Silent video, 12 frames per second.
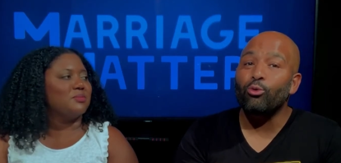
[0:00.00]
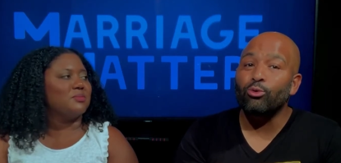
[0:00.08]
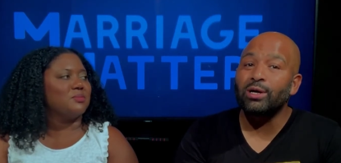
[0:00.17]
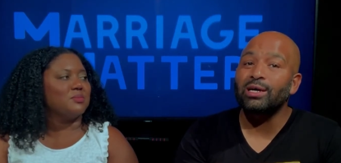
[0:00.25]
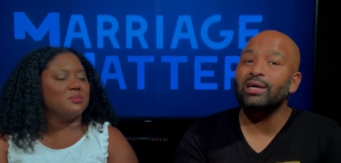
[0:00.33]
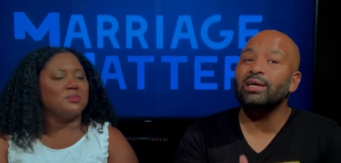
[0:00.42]

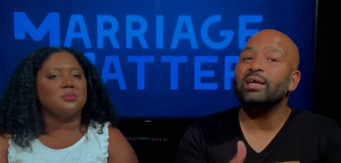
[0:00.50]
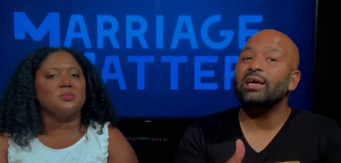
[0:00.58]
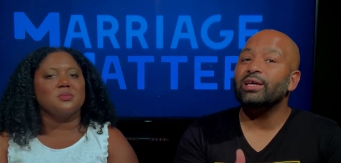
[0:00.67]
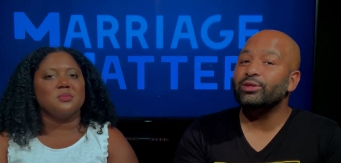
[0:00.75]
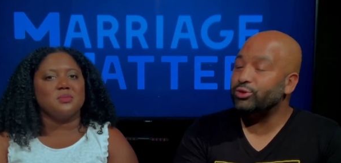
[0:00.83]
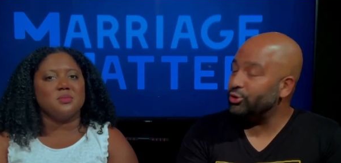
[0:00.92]
Speaker 1: would
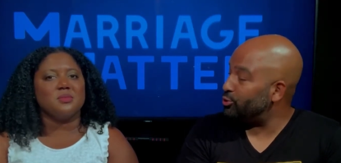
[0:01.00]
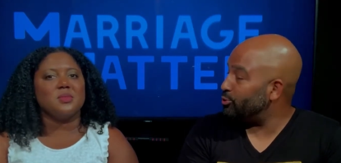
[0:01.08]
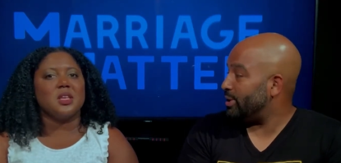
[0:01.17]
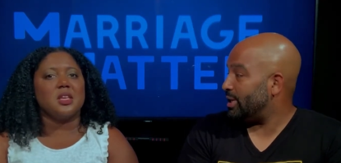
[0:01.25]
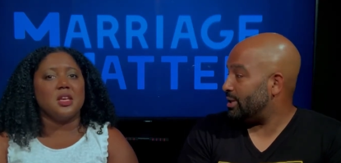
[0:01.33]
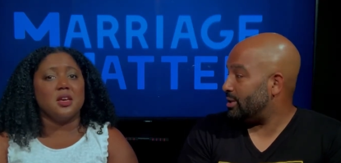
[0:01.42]

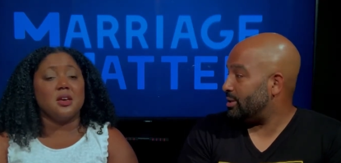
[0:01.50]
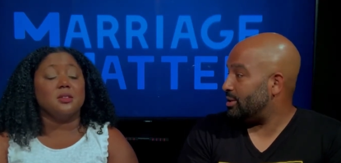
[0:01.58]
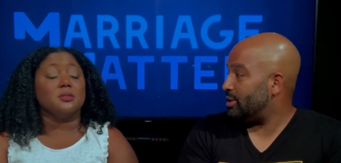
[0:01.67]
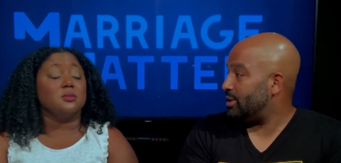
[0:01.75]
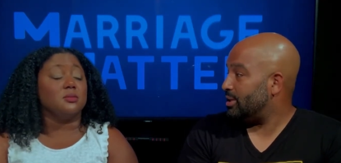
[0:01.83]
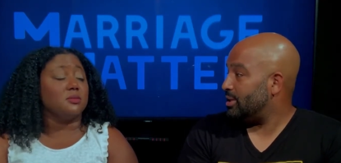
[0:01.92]
do it, yeah
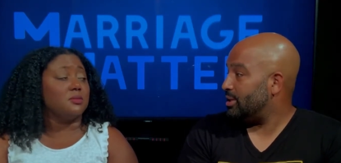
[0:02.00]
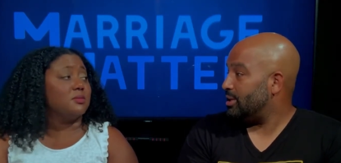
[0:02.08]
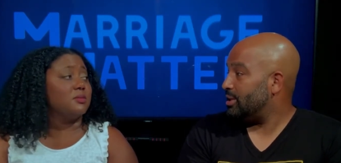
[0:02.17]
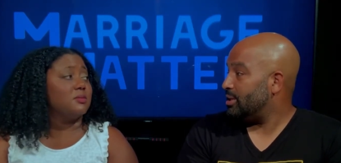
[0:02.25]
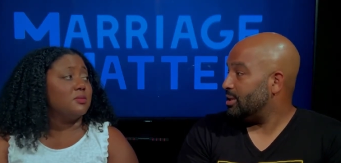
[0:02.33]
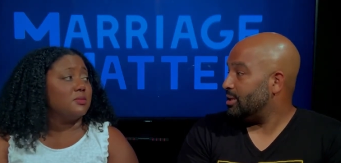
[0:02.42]

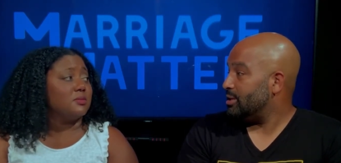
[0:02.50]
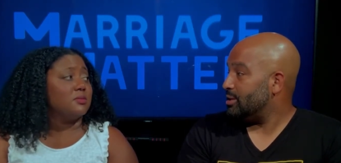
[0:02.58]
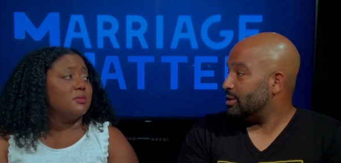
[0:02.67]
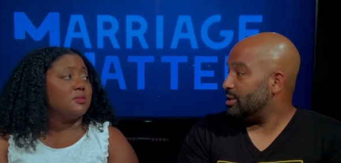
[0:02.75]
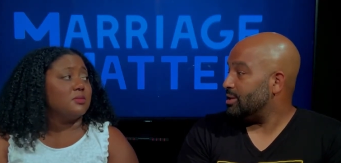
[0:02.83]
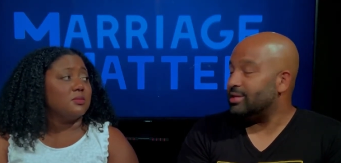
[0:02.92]

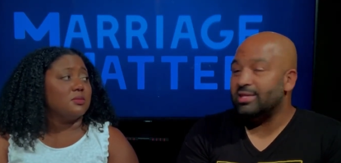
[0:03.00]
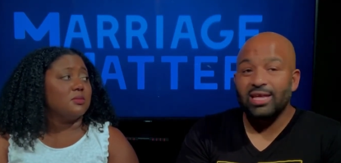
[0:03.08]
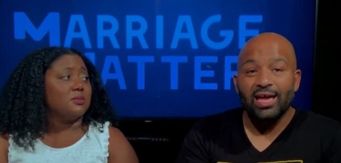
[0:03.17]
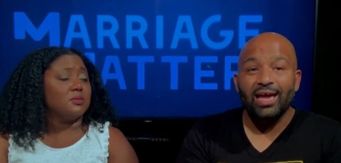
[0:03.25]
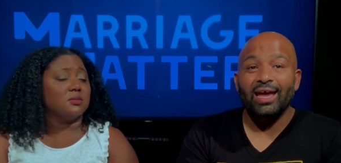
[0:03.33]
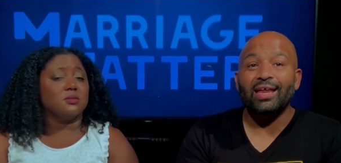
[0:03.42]

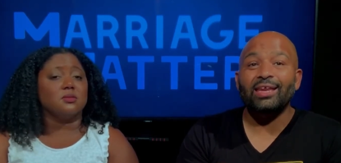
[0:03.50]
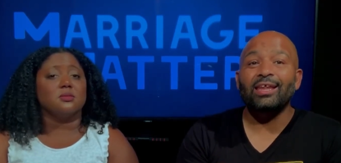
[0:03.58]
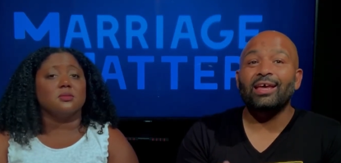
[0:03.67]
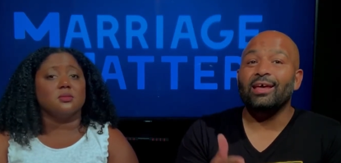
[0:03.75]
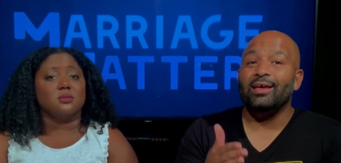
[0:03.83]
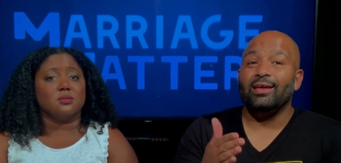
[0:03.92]
then
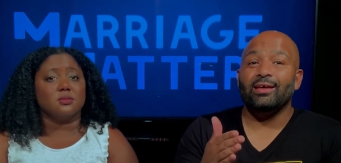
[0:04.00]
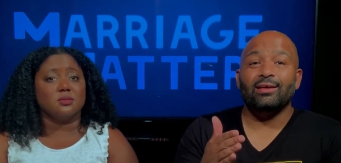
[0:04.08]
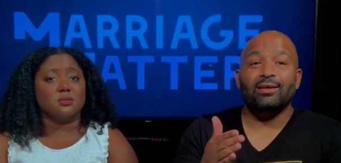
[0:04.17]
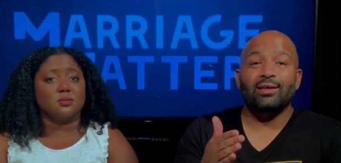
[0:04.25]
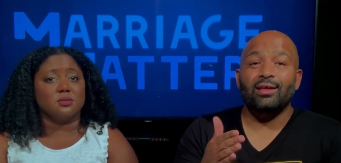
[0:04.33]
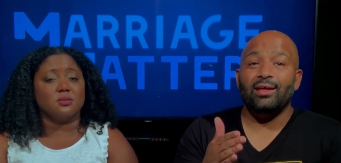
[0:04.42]

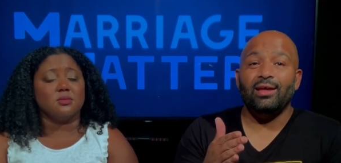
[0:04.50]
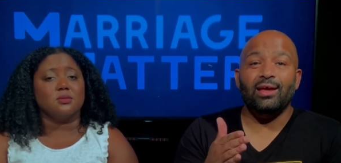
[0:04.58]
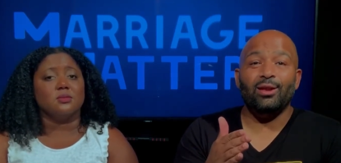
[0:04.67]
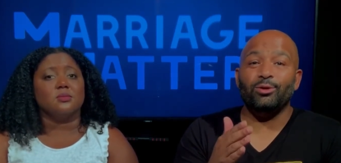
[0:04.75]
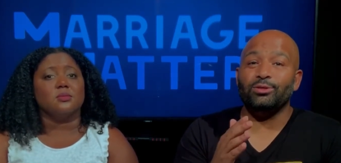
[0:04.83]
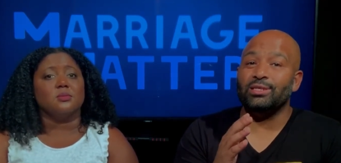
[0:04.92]

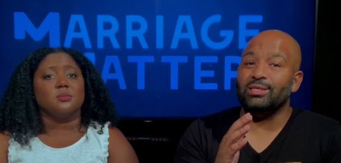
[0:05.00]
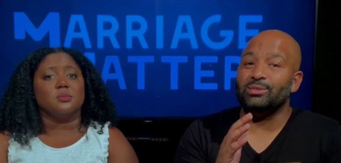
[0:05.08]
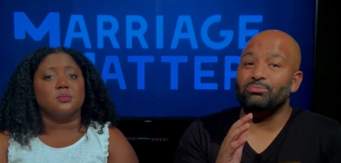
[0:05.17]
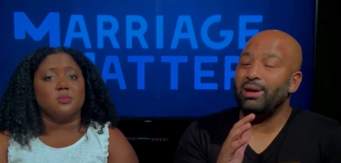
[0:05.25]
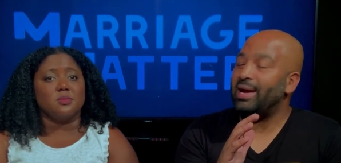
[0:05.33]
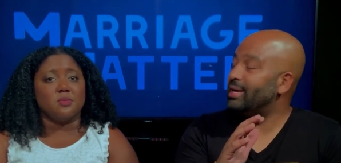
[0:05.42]
it'll
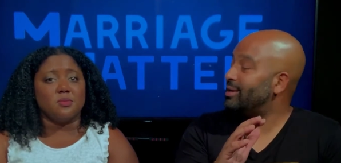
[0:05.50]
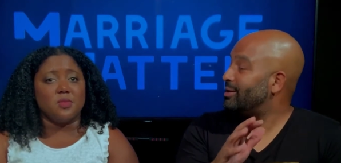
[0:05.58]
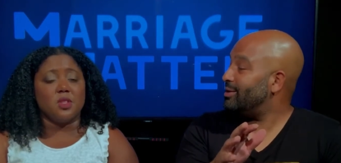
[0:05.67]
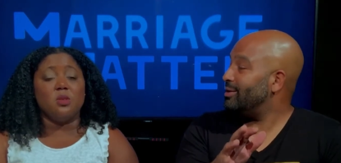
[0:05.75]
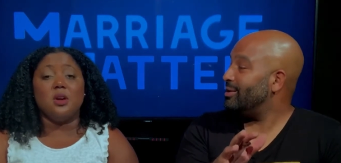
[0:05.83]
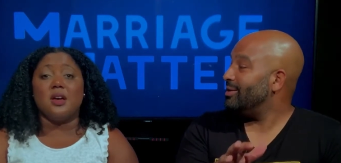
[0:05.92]
just make
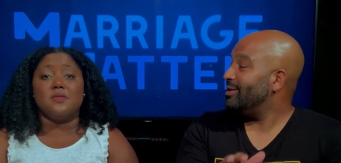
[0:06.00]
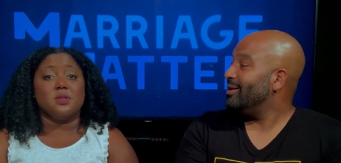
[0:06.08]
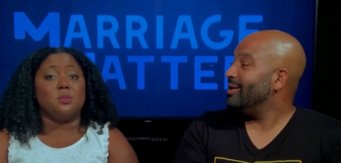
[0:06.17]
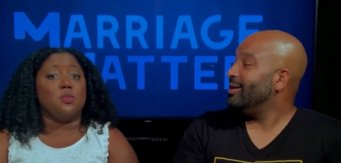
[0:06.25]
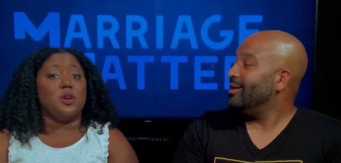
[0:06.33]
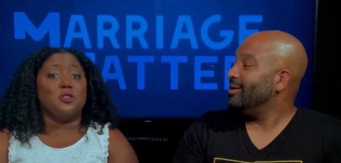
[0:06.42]
Speaker 2: you'll have
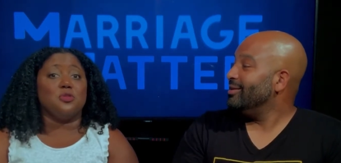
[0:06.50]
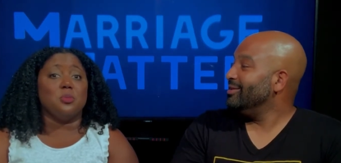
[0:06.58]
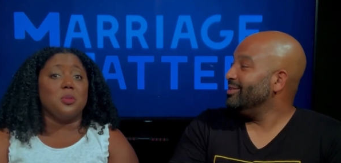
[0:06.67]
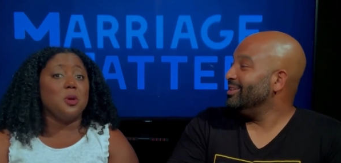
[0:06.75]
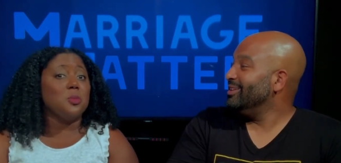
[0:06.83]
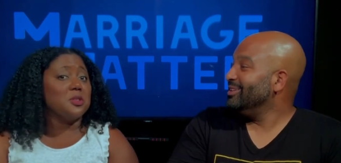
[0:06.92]
some breakthrough
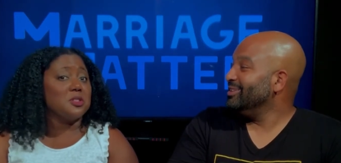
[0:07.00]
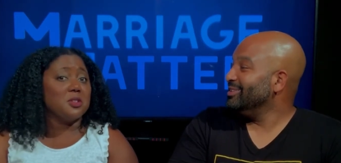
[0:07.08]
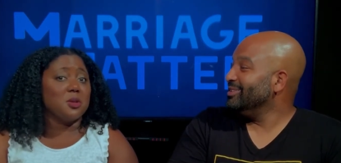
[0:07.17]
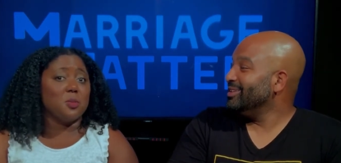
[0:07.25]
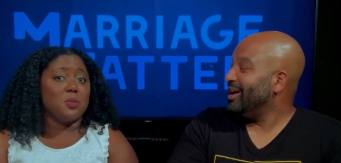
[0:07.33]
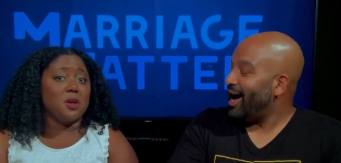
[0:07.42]
moments
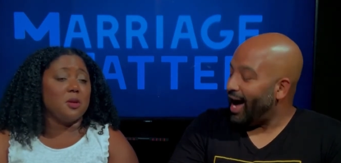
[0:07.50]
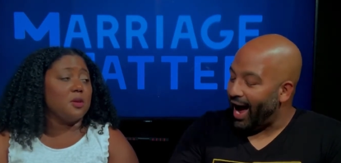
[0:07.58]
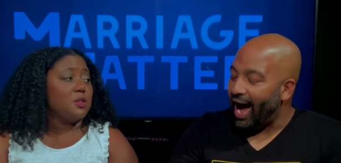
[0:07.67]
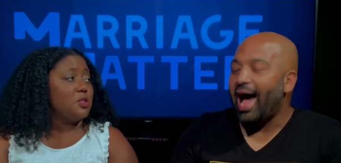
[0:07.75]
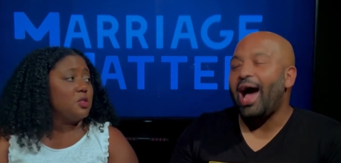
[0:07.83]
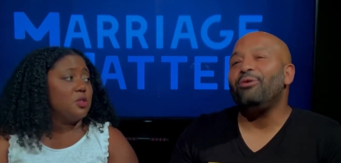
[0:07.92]
in your marriage.
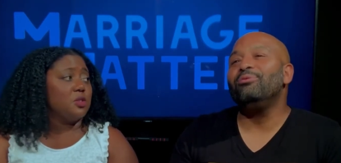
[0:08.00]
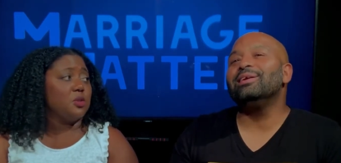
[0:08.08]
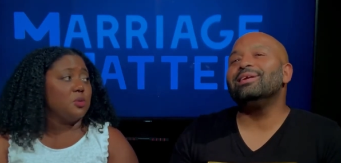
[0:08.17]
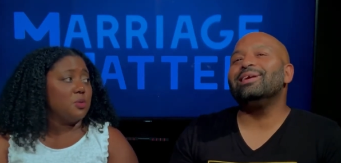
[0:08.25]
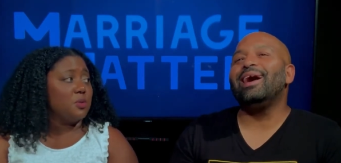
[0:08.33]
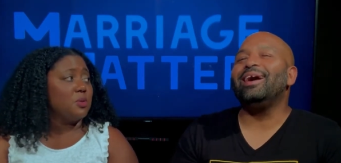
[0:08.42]
I,
Speaker 1: I want
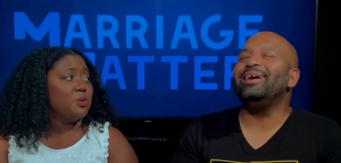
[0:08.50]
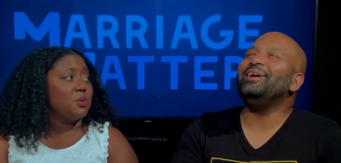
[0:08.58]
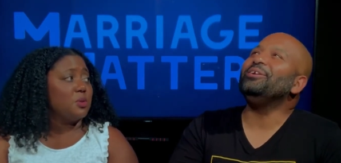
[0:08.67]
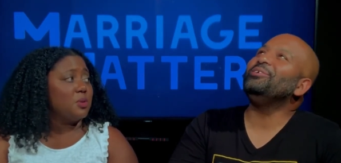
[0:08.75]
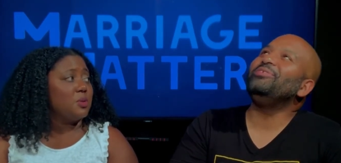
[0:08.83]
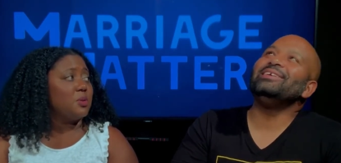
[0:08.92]
to. I, I,
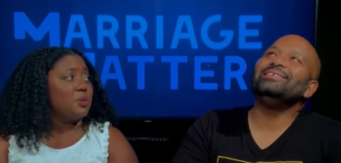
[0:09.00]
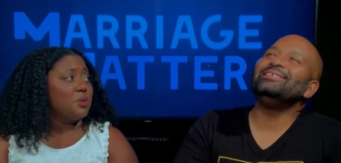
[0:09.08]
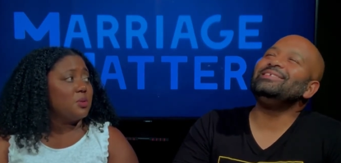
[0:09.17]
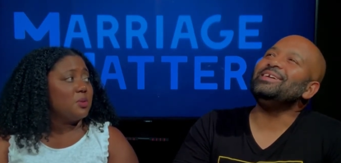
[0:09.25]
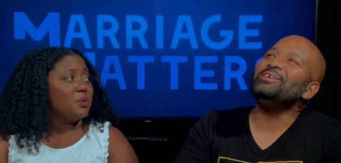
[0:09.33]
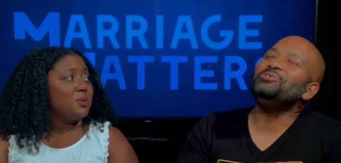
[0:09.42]
don't know if I should
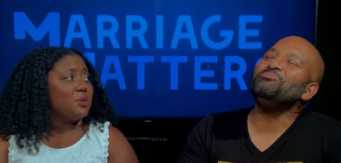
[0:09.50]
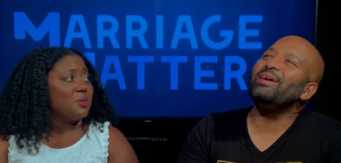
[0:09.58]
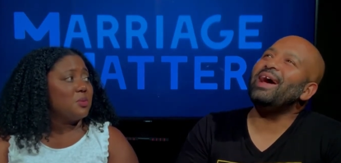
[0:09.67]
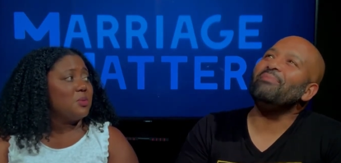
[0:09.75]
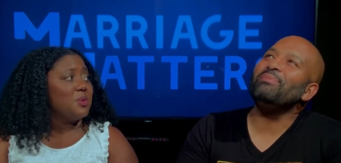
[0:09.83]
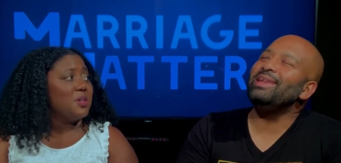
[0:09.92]
share this. You
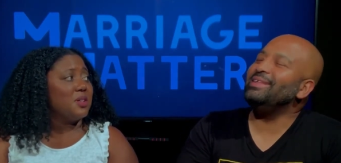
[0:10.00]
may. I may what?